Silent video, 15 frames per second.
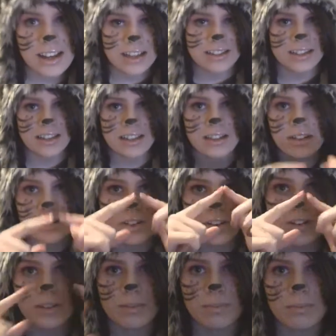As in, you
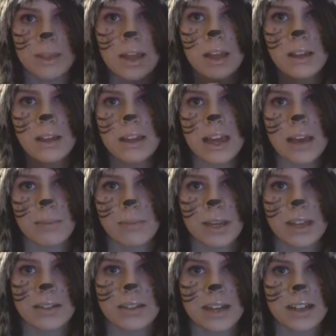know, the
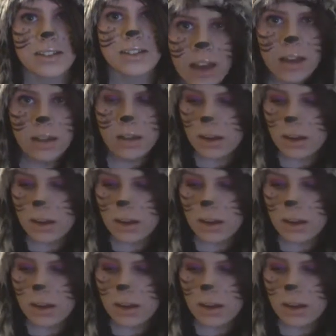camping tents.